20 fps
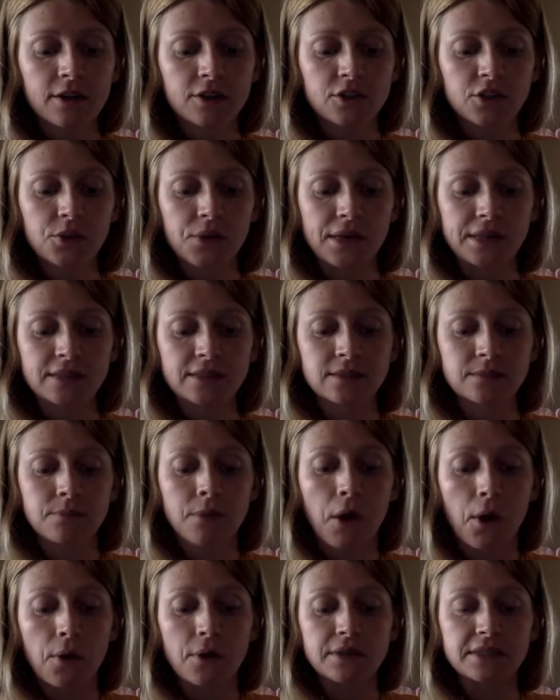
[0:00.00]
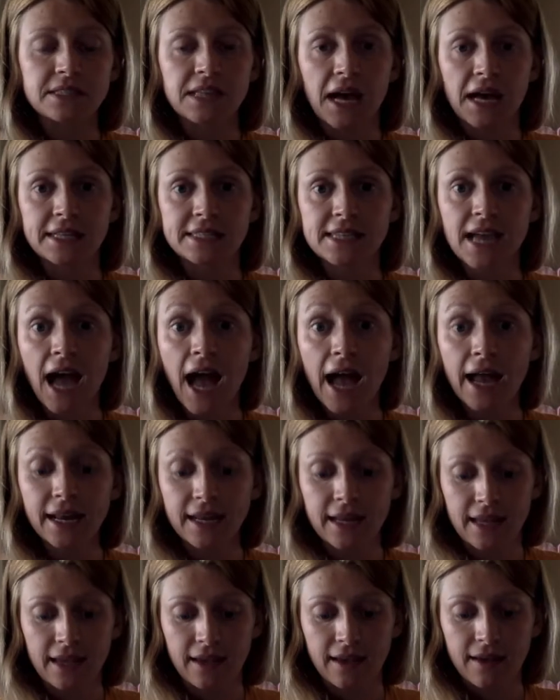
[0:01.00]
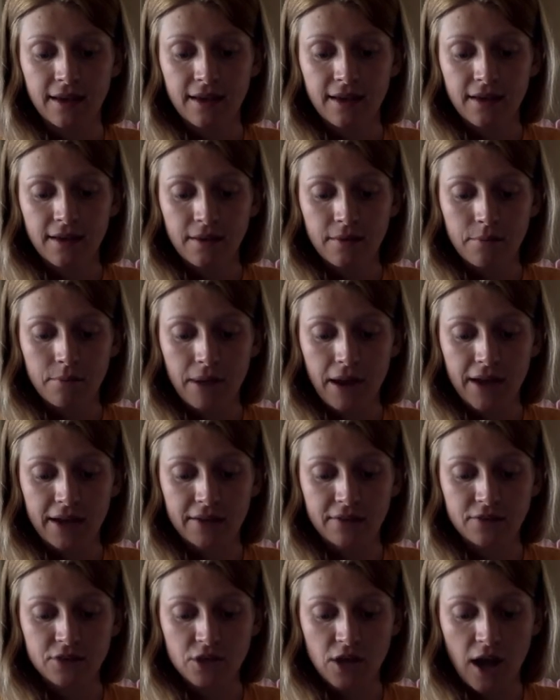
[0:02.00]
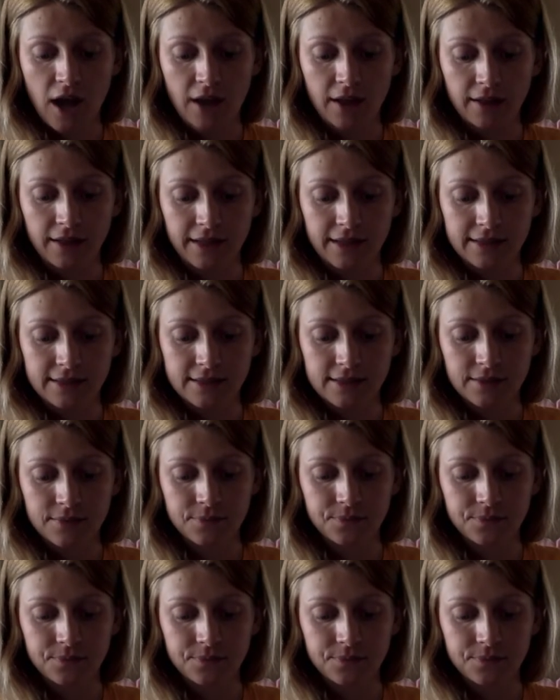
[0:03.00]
to expose a tiny bite of chocolate.